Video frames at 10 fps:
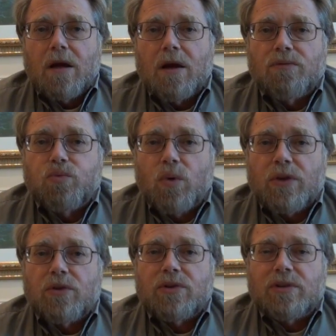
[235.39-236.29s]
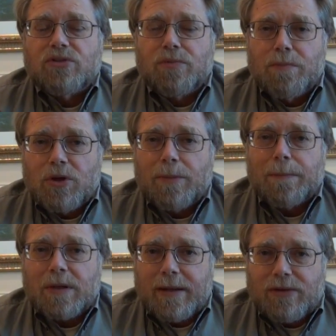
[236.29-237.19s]
of whether the
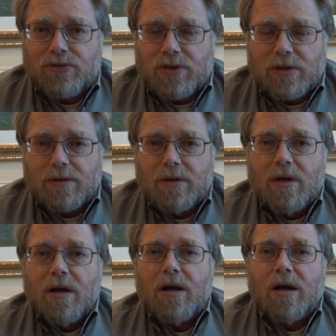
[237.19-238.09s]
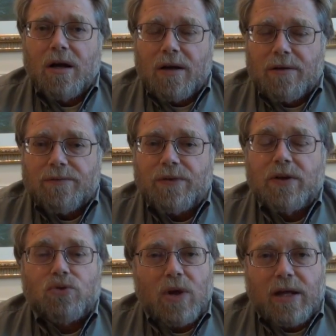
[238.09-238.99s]
mere placing of
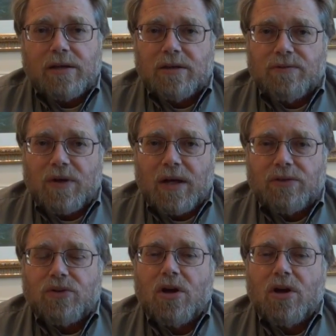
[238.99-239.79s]
a tracking device